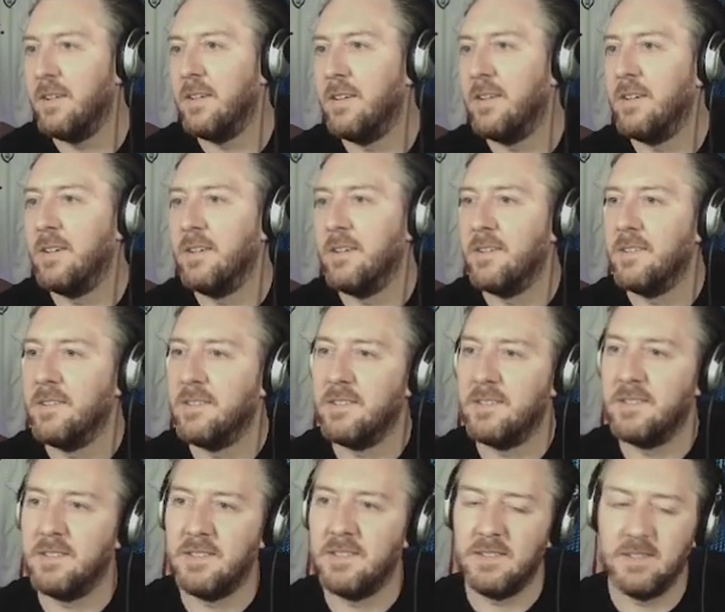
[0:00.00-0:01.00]

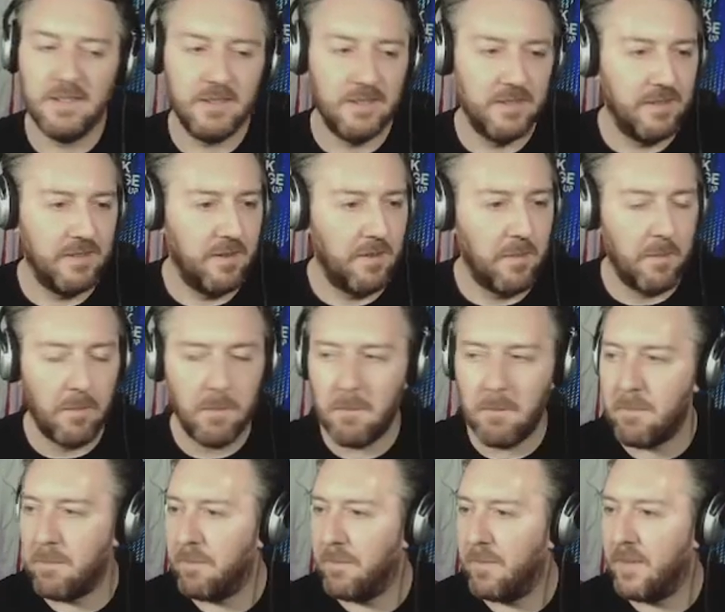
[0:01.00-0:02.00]

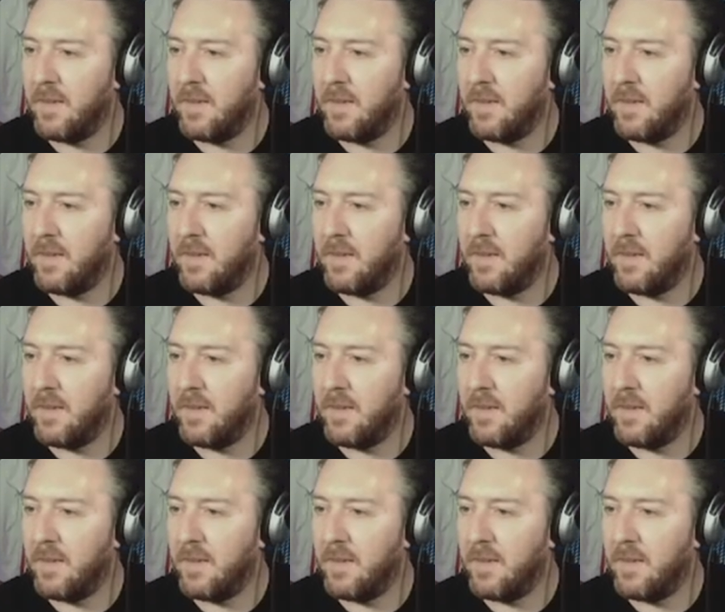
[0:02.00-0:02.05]
(no one is talking)